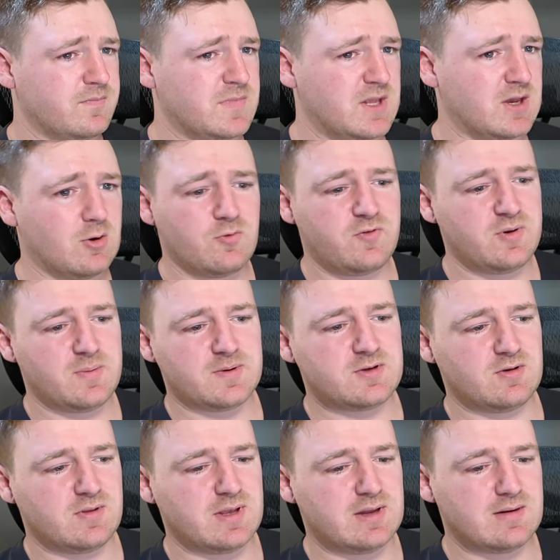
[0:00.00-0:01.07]
Yeah, hopefully I'm not
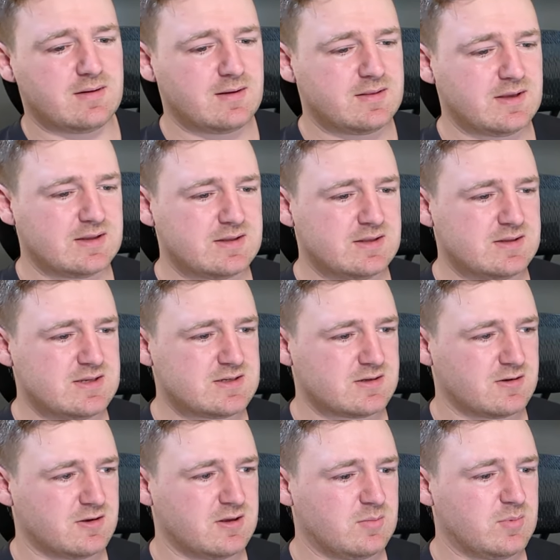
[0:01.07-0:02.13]
too late. I think these
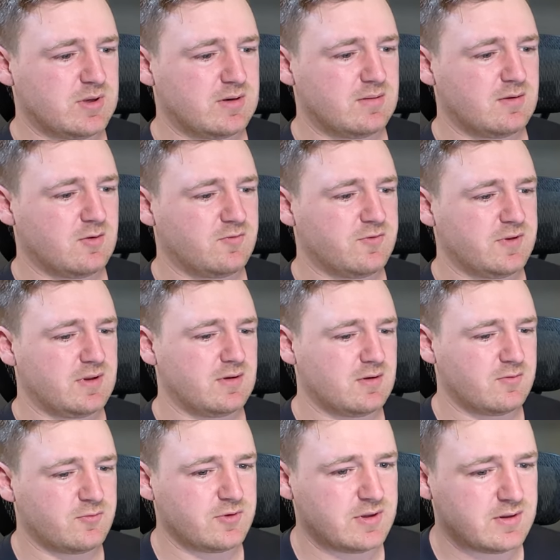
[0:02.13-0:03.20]
are good, but hopefully
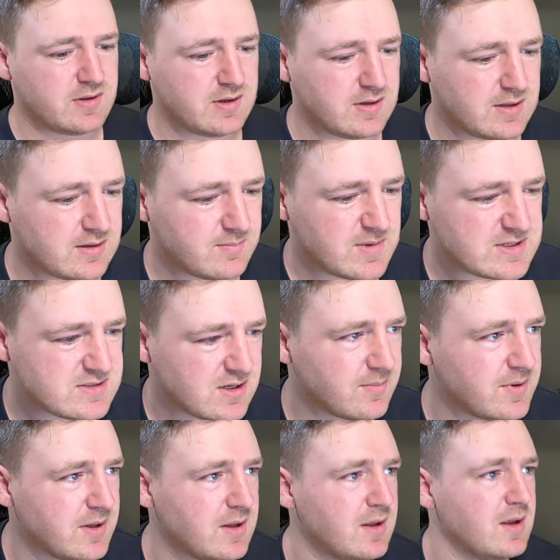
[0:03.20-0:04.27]
they didn't get messed
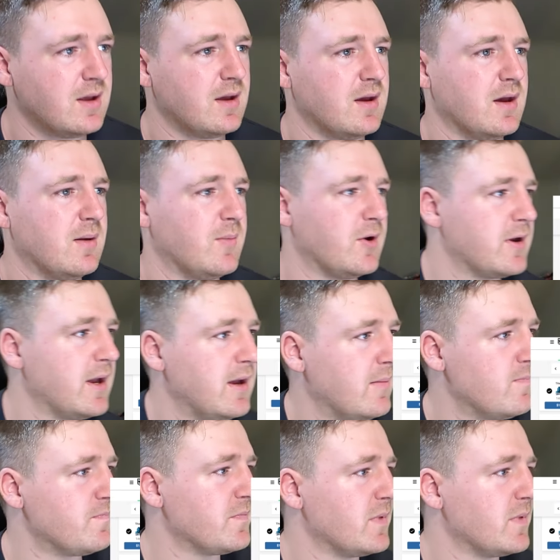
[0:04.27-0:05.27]
up. Okay.